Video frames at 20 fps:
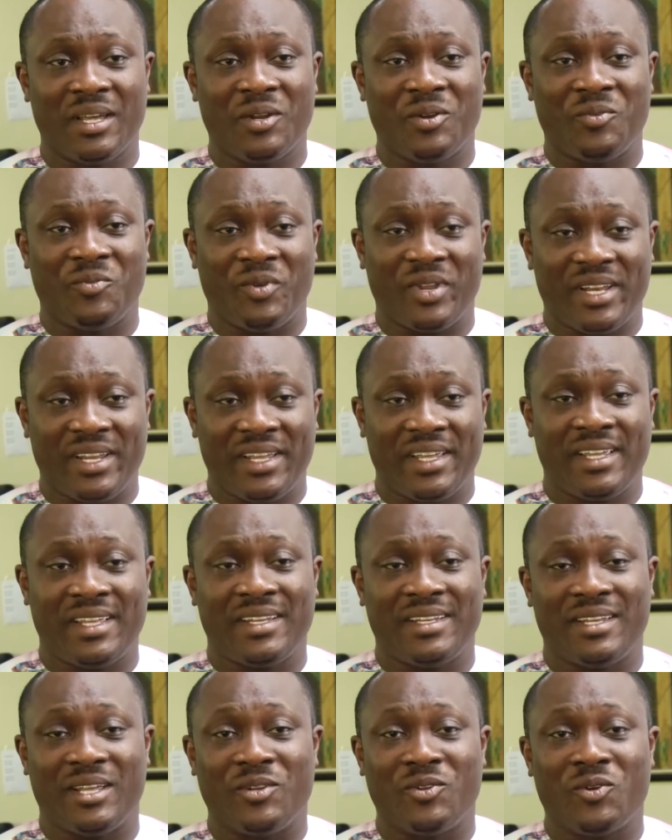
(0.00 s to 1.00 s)

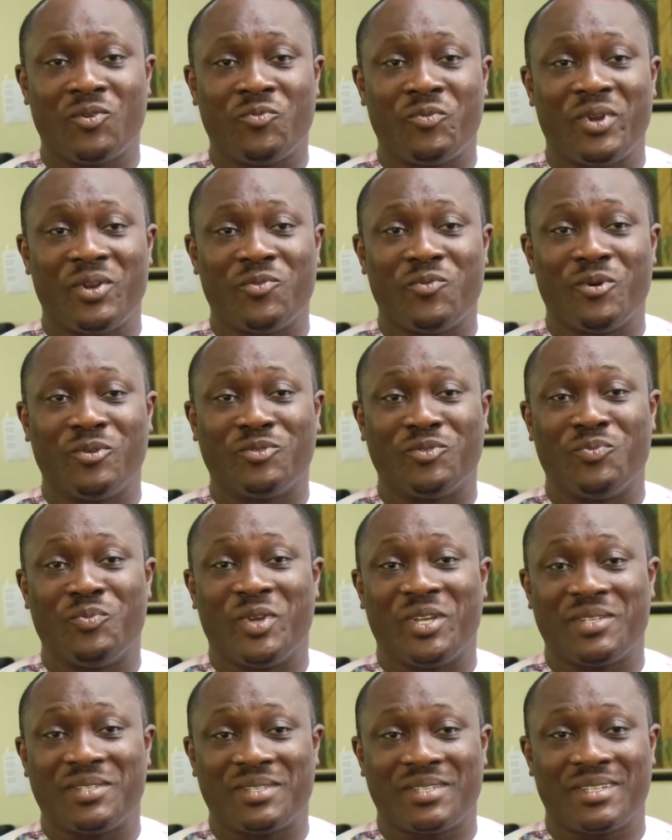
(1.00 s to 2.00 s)
really, they don't really want to
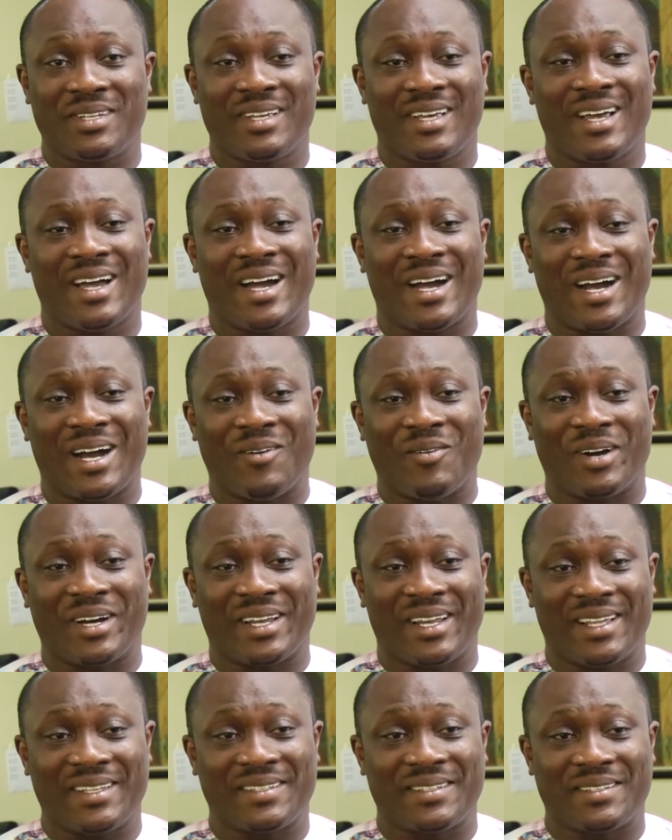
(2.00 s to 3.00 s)
miss our
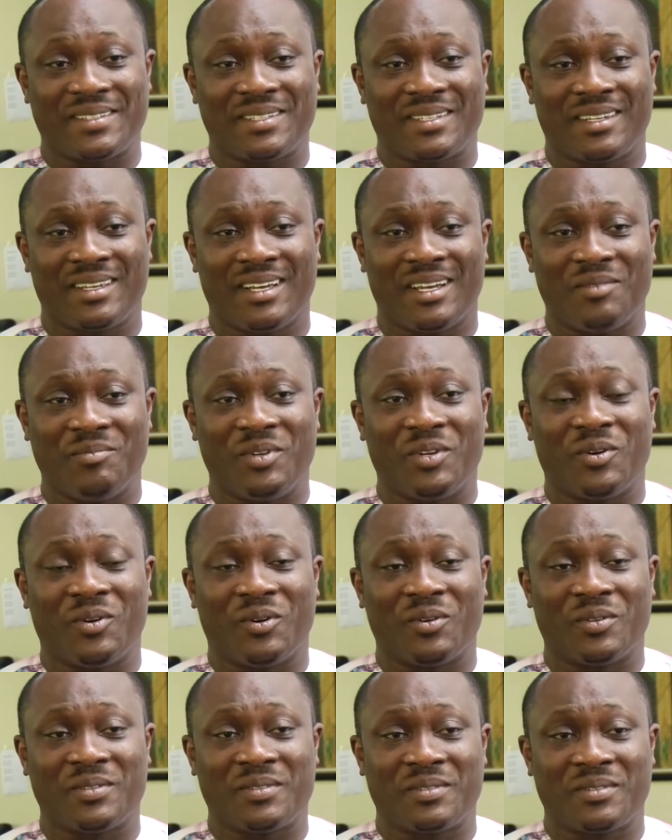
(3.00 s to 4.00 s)
classes uh,
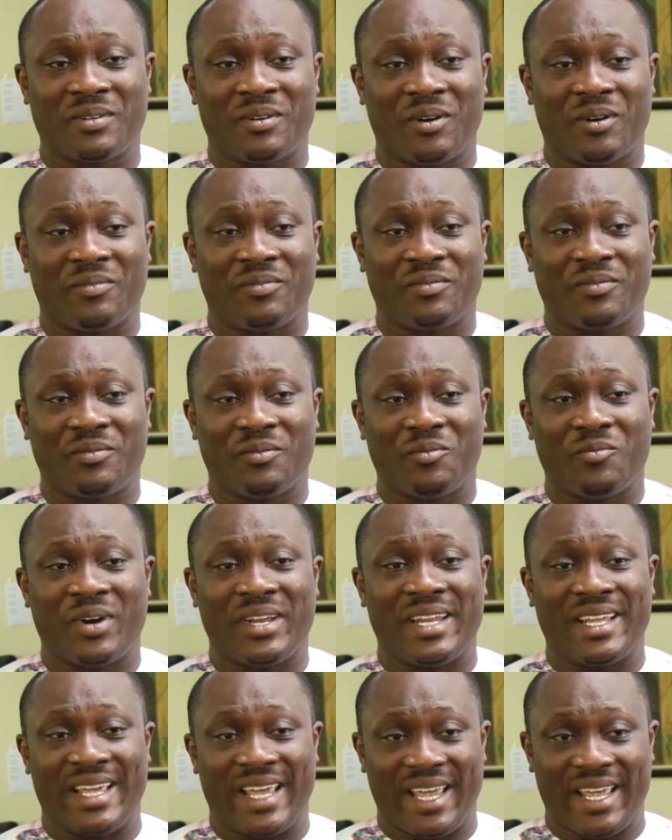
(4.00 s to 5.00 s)
because of
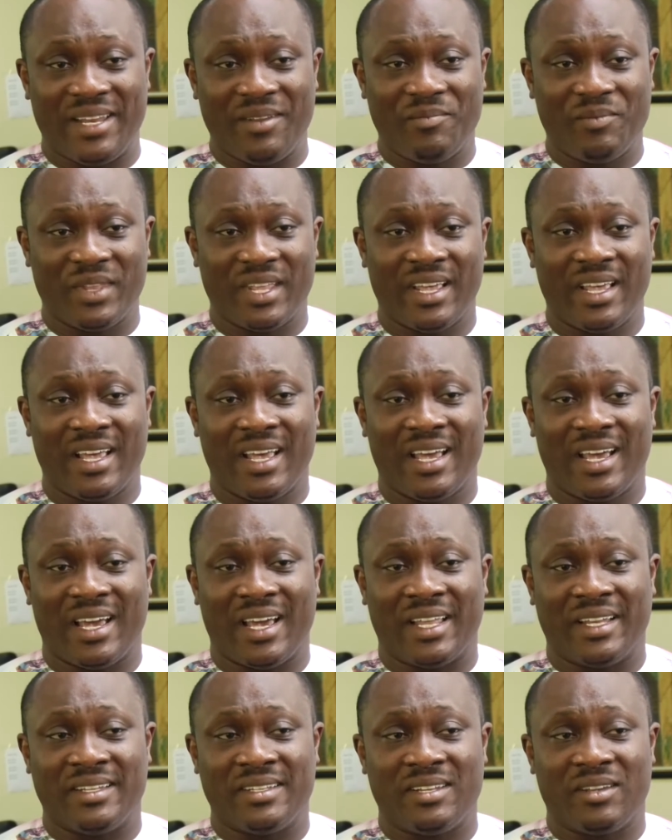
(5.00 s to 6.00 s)
what they gain.
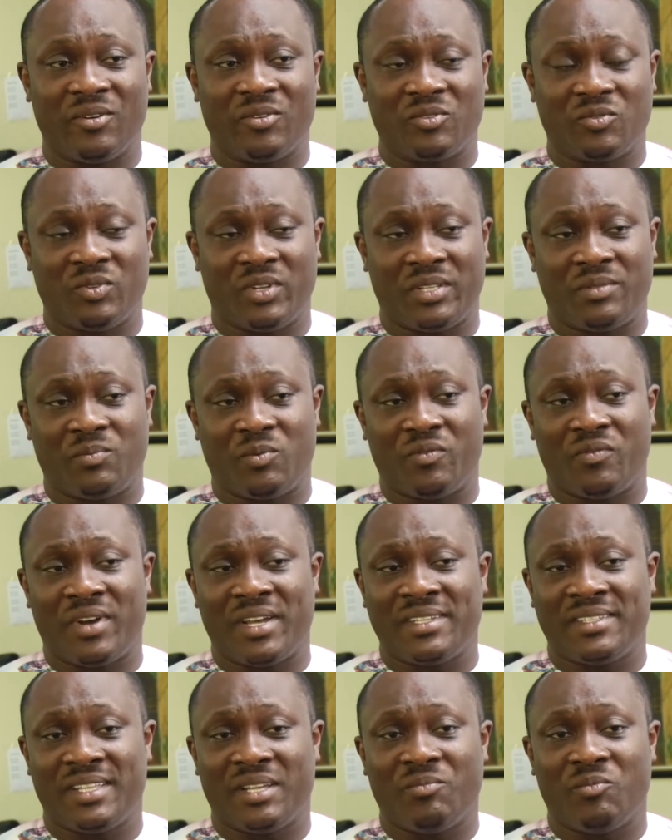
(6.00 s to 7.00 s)
And also it
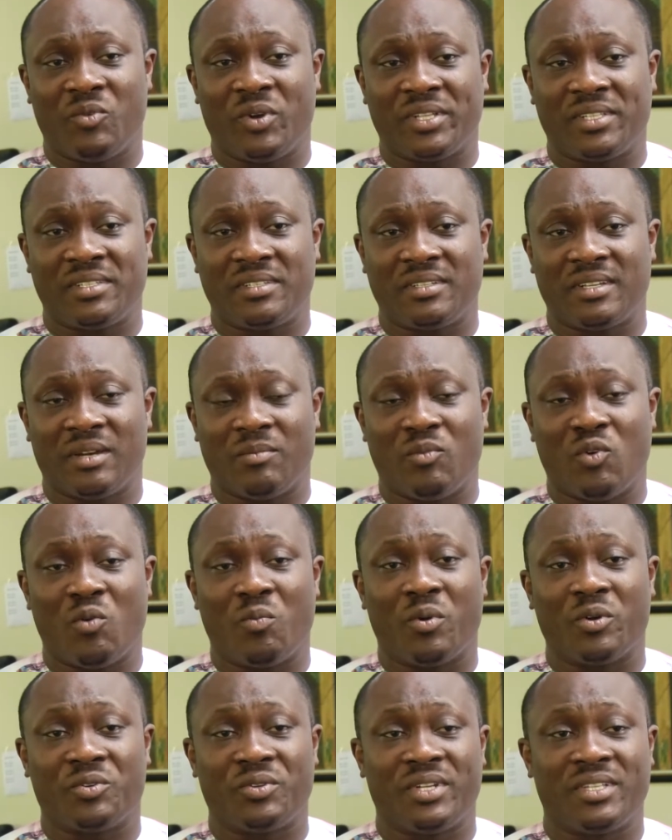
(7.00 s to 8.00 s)
provides them with uh,
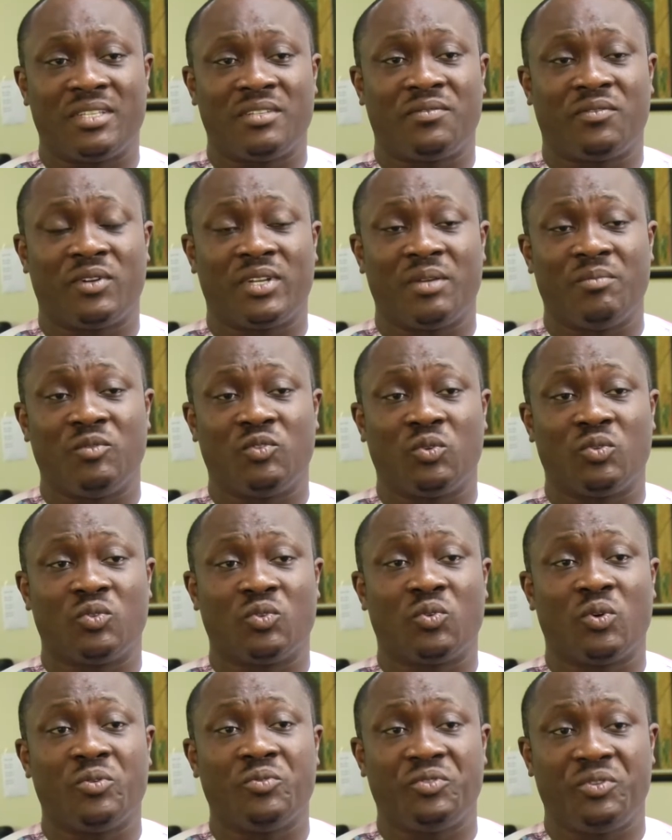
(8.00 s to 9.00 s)
more opportunities for them to
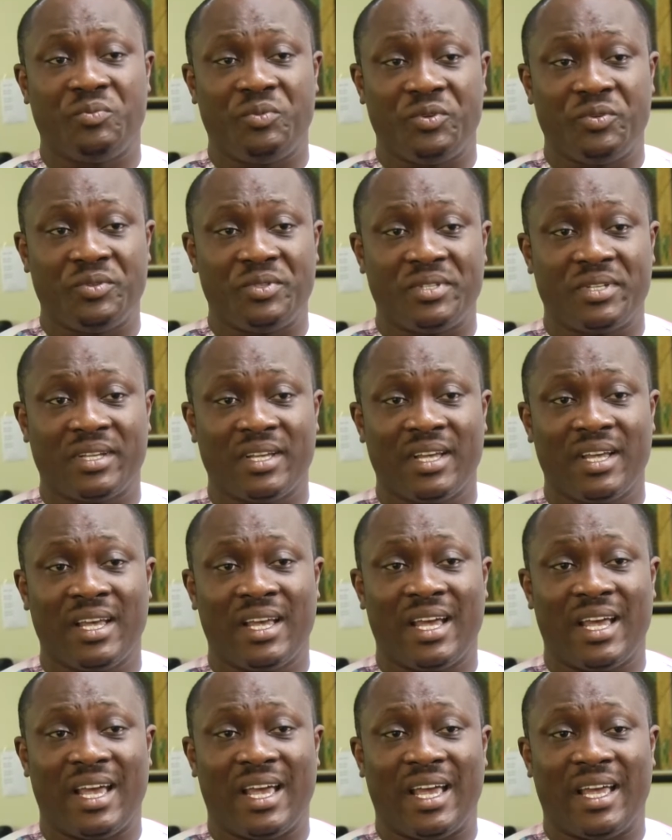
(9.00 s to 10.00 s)
also contribute
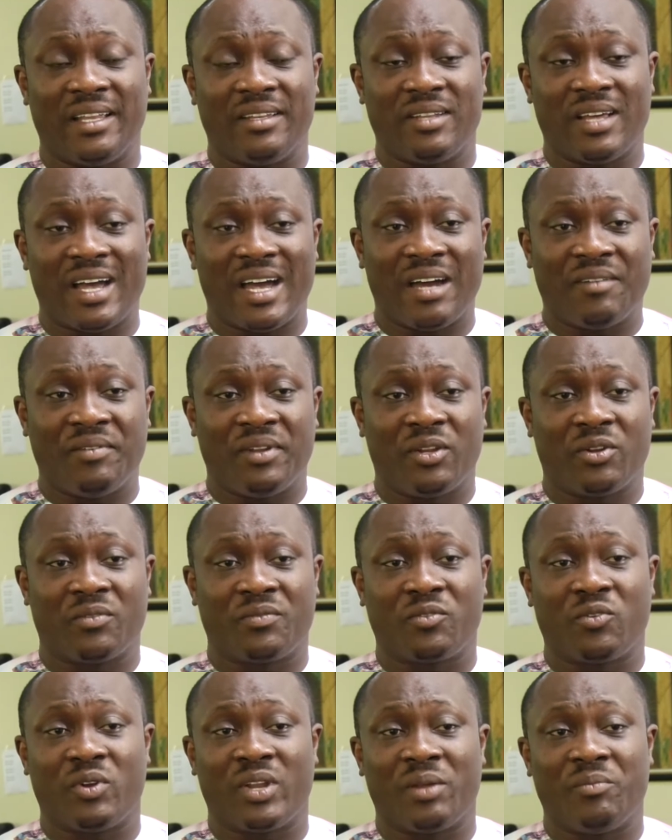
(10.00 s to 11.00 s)
and have a lot
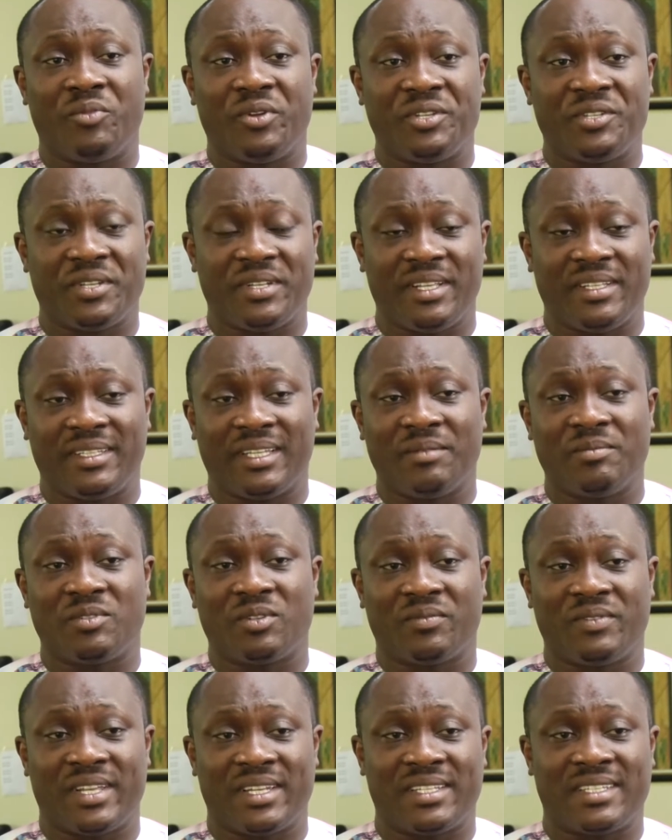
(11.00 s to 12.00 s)
of collaboration in
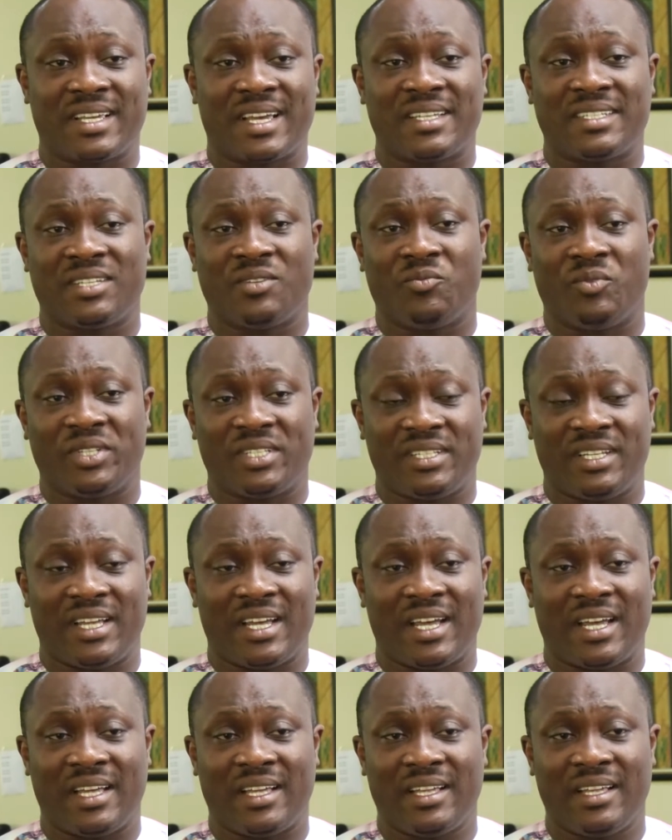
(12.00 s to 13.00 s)
terms of their discussion with
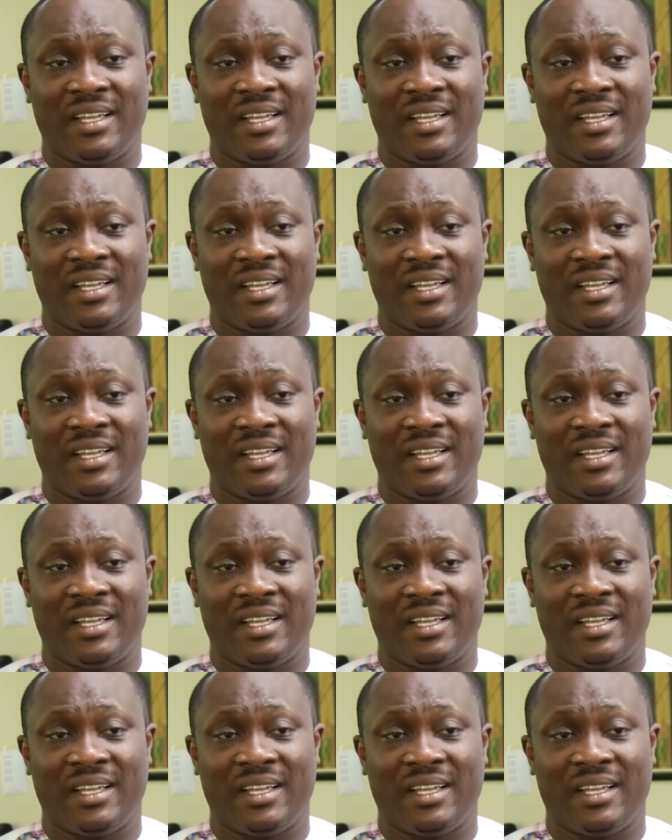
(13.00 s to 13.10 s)
their